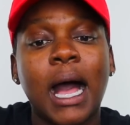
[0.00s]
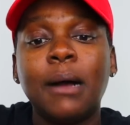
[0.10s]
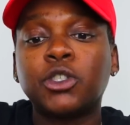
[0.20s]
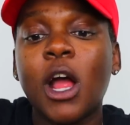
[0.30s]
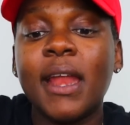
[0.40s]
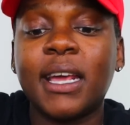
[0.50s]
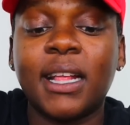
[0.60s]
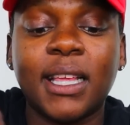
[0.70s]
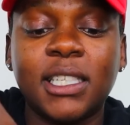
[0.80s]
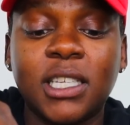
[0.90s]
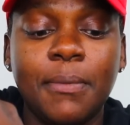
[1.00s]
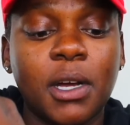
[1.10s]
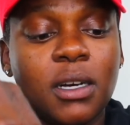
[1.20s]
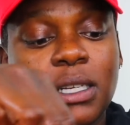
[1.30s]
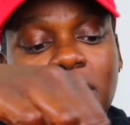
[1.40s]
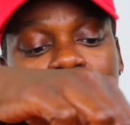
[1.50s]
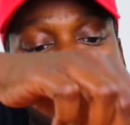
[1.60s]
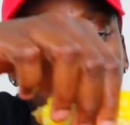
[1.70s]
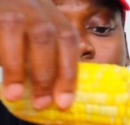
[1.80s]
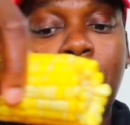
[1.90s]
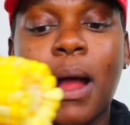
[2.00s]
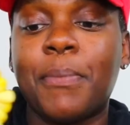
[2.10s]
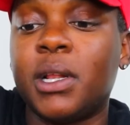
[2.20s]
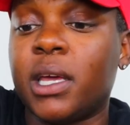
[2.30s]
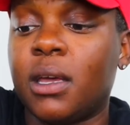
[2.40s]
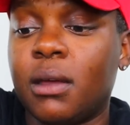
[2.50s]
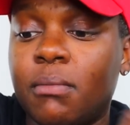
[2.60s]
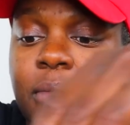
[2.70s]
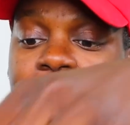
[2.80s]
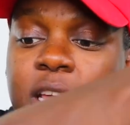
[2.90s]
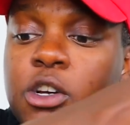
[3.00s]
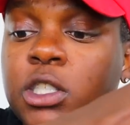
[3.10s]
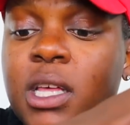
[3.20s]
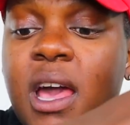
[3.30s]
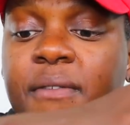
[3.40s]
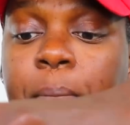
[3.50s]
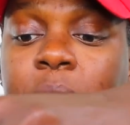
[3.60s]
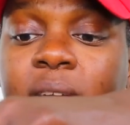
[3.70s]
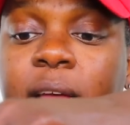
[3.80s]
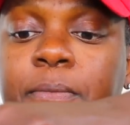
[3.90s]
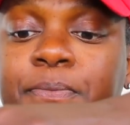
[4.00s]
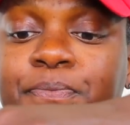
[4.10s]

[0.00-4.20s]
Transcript: I'm trying to get these summer guns set up properly, but I usually have a plate.